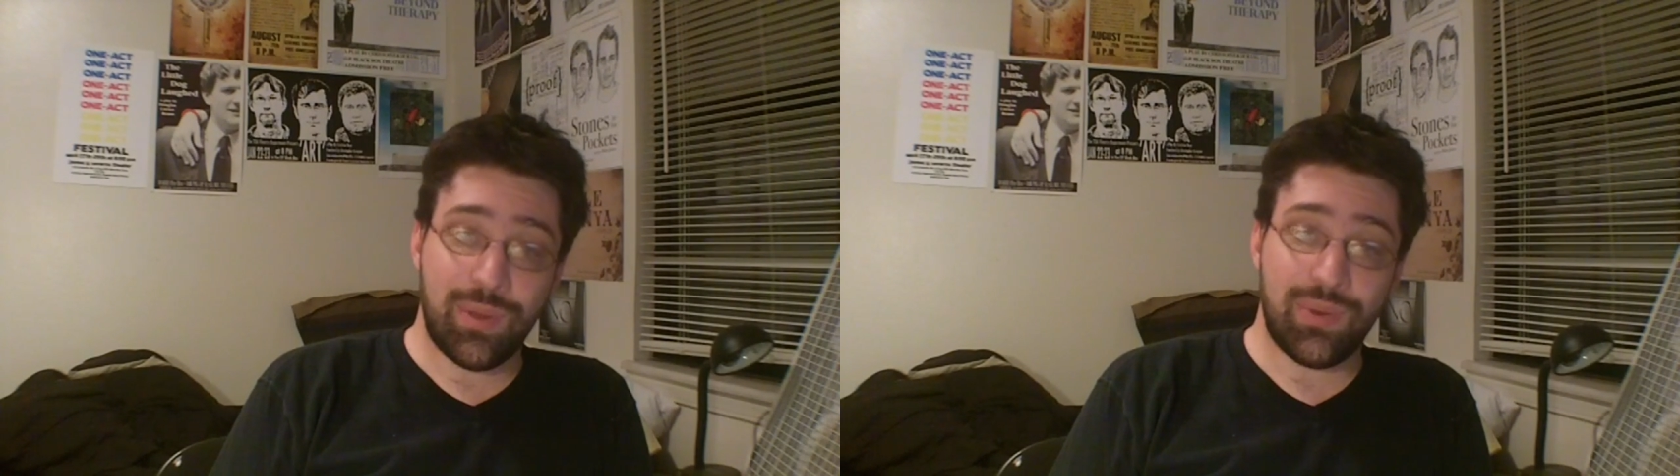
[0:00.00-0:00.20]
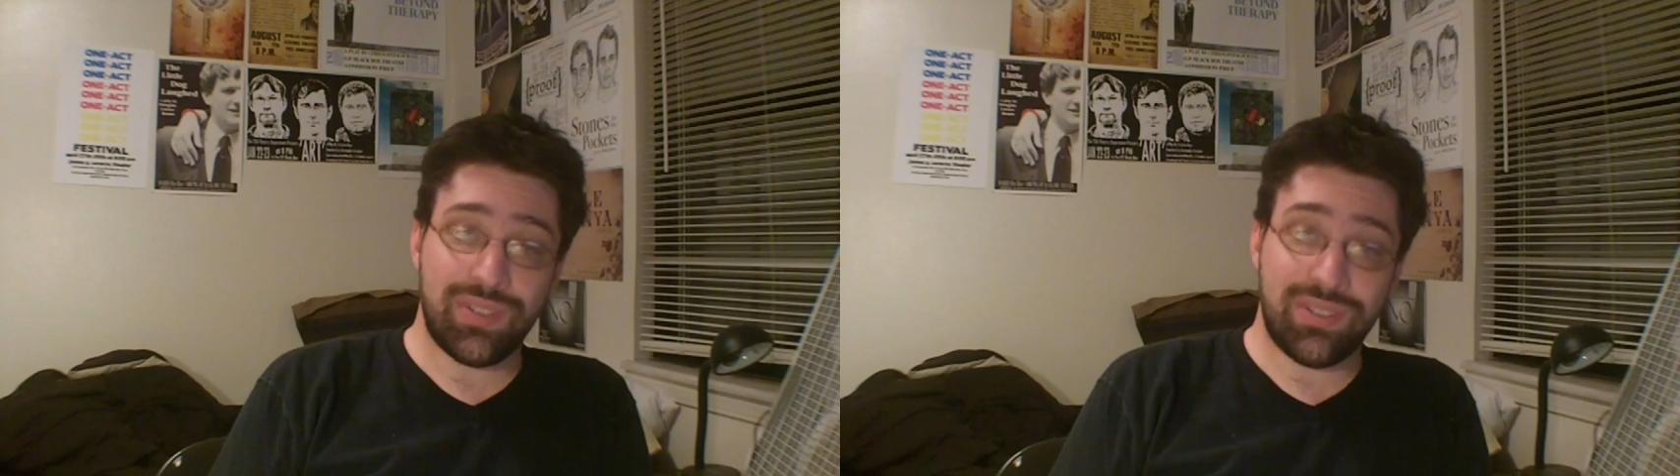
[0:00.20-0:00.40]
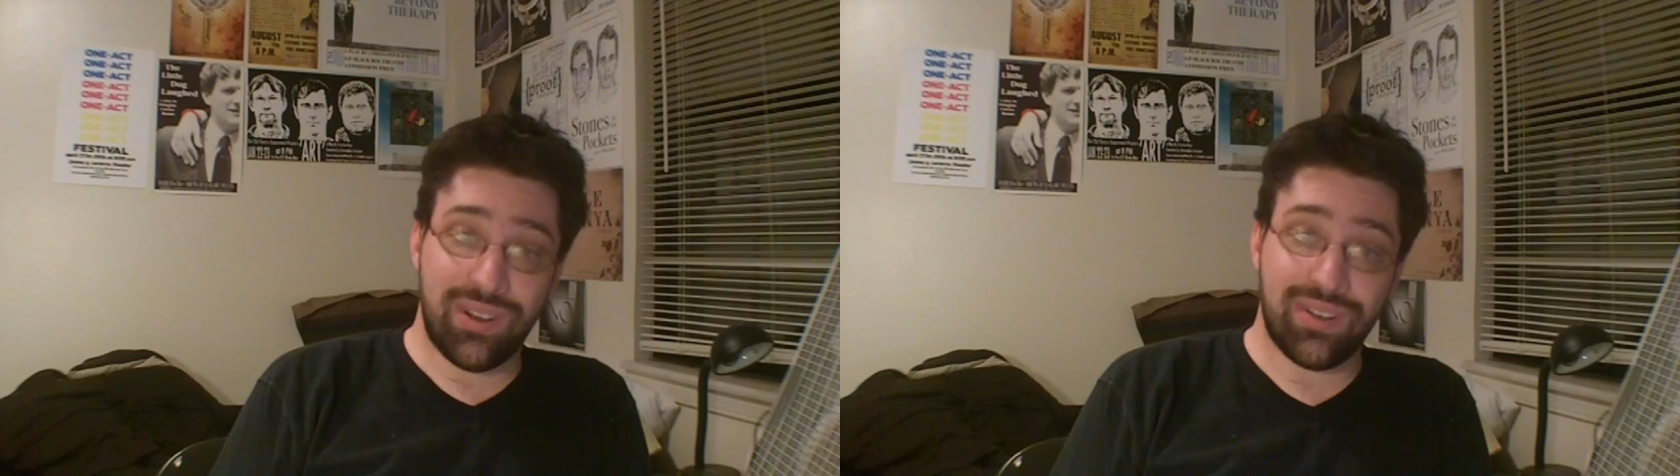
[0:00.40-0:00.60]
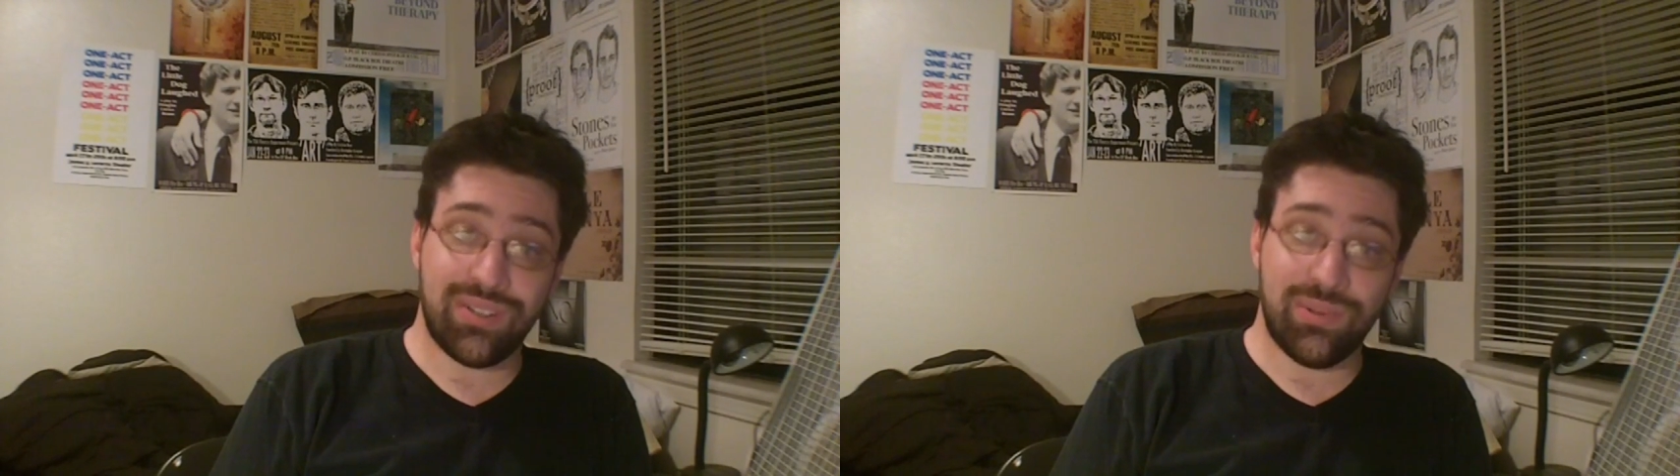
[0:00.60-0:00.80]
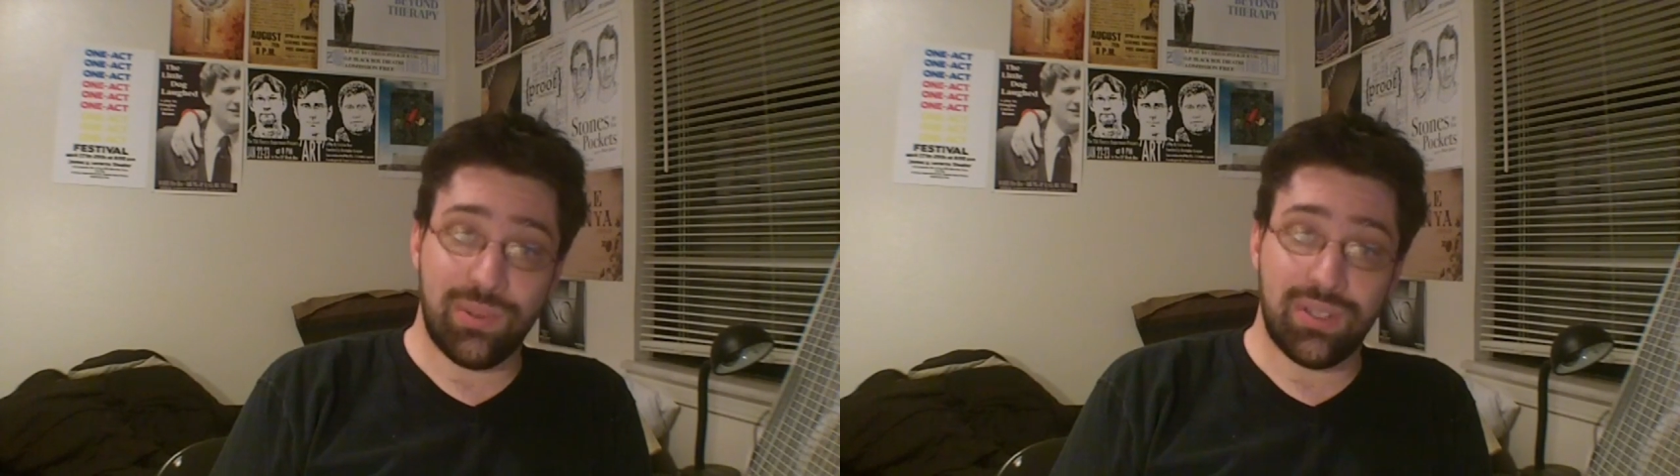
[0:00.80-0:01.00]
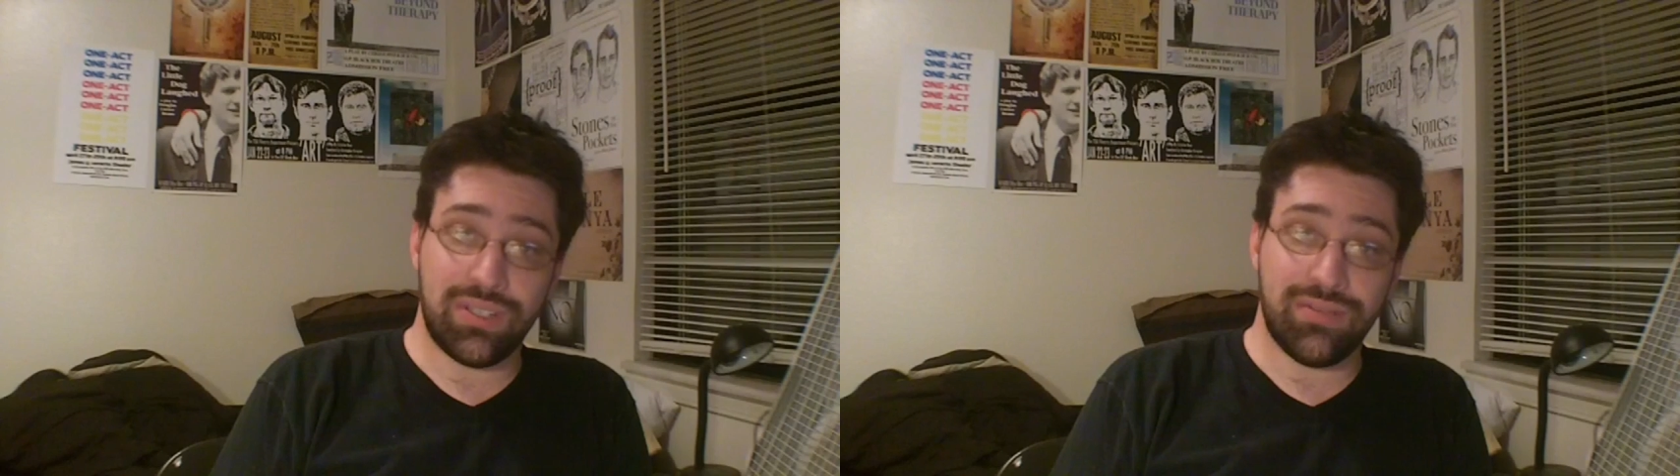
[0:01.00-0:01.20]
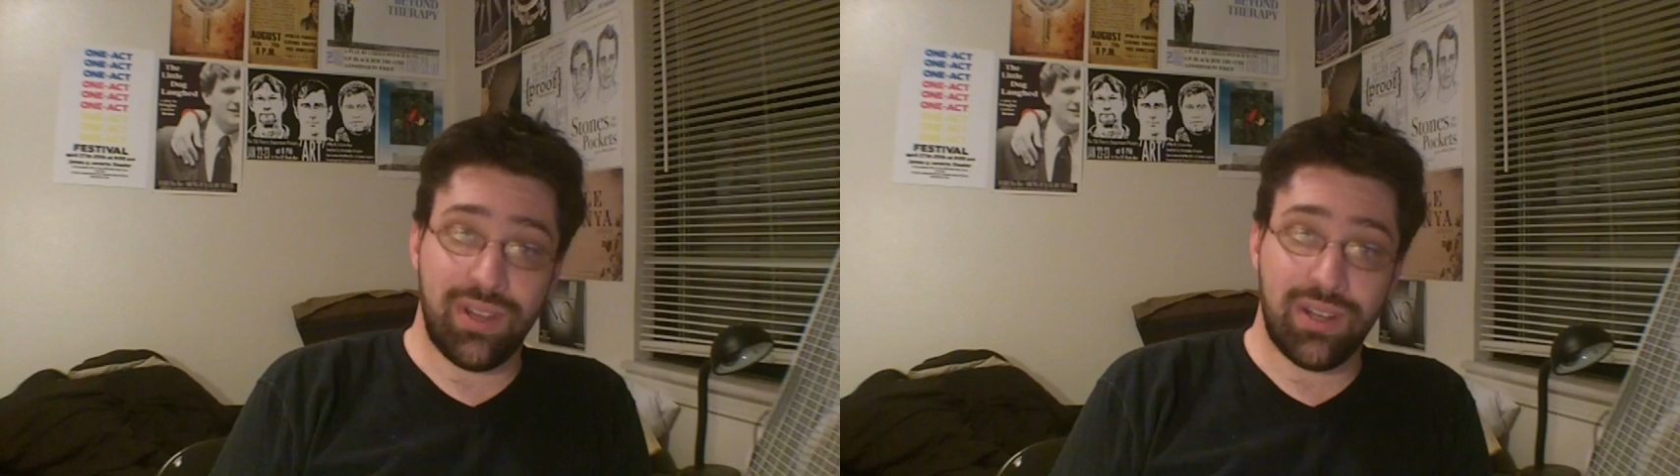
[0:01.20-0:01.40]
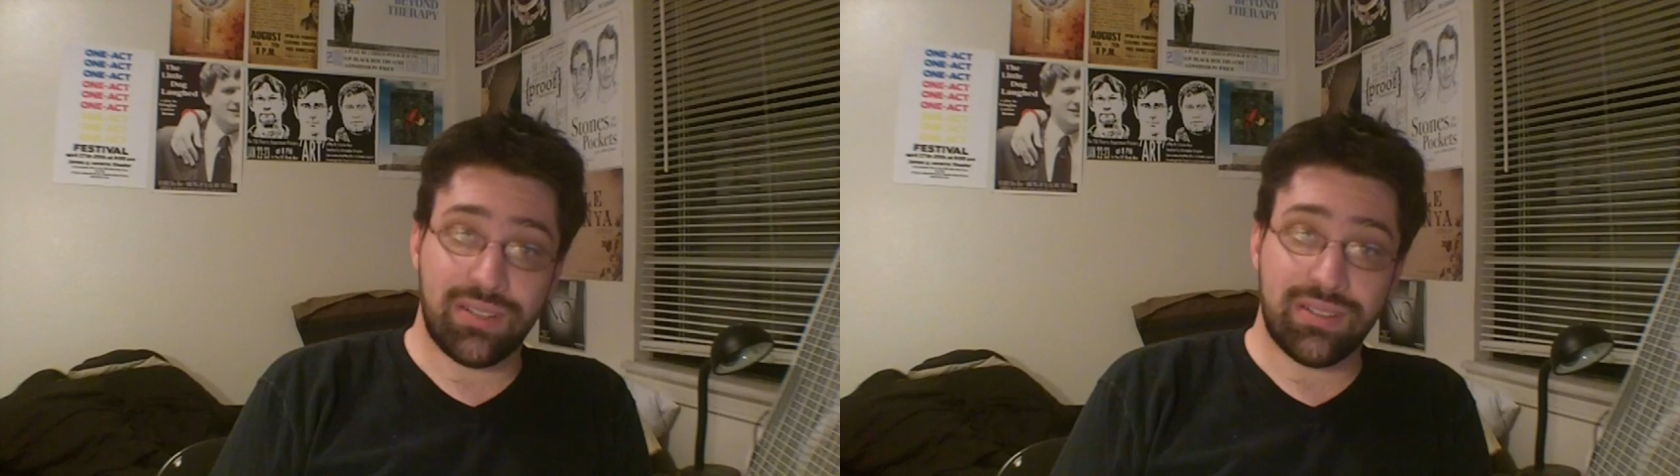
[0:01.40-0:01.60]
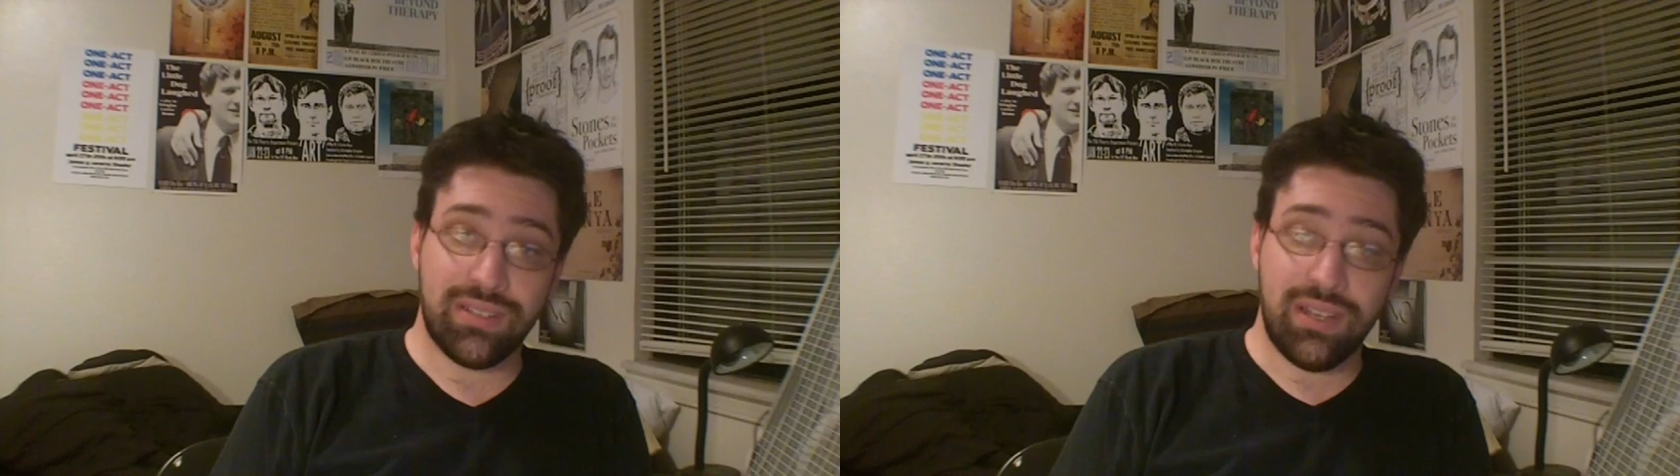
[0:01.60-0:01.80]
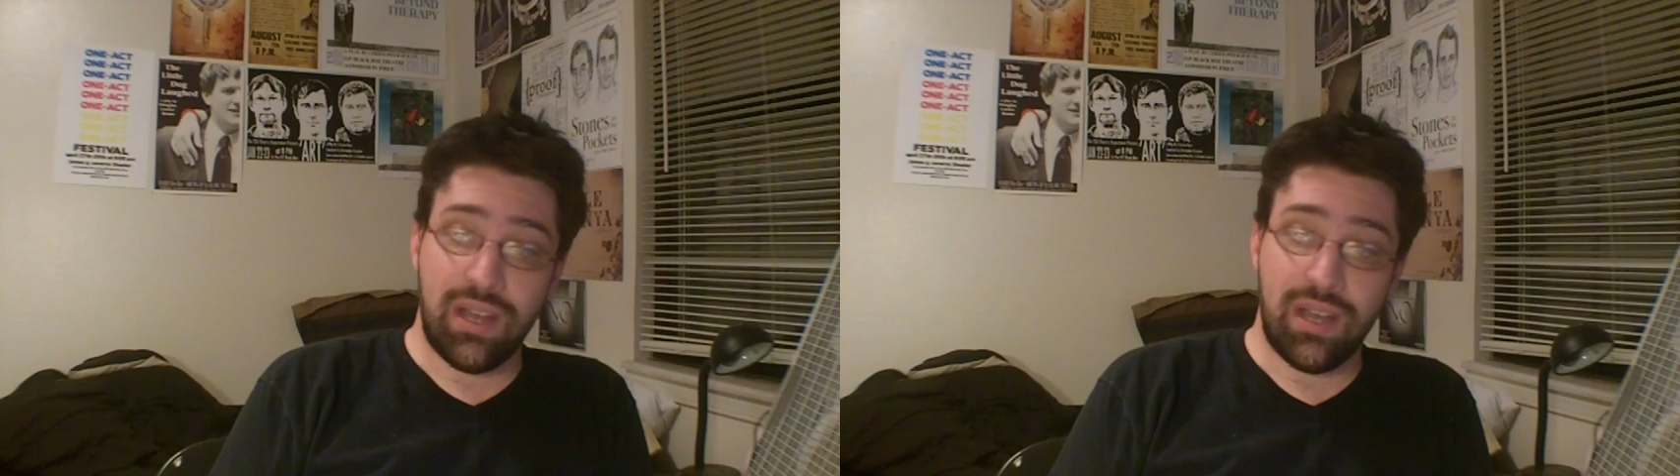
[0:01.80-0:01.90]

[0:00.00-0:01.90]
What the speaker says: that we started doing these vlogs.